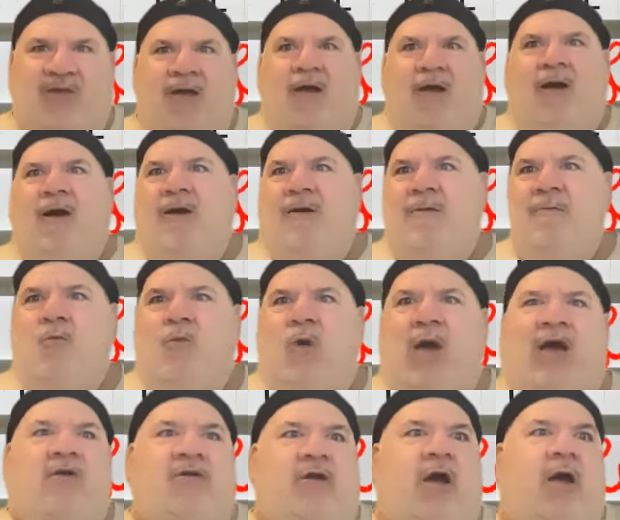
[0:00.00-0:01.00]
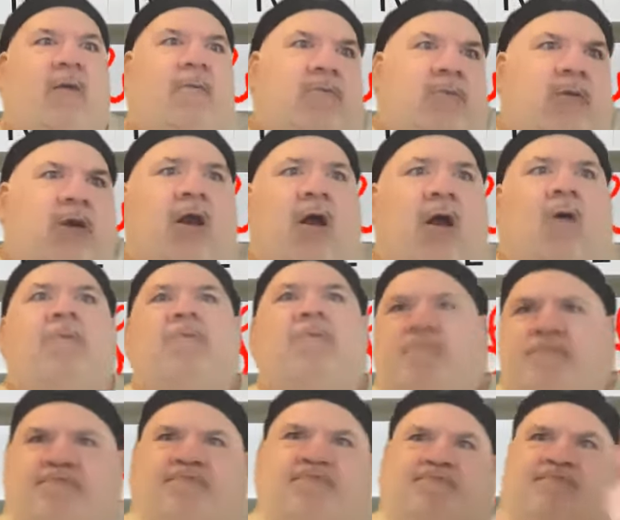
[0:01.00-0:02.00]
wound up,
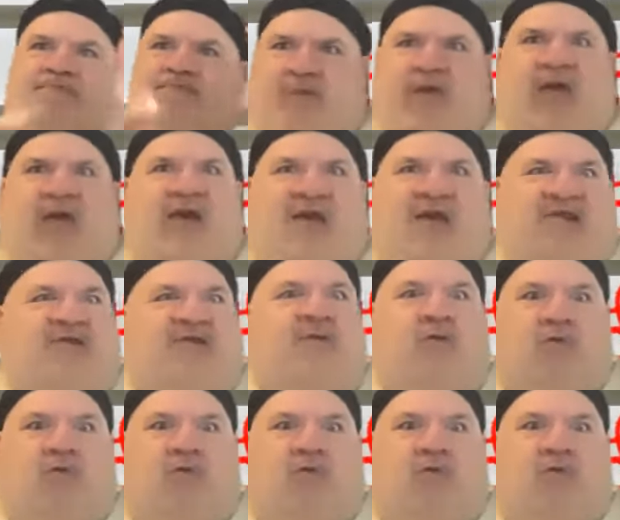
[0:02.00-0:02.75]
as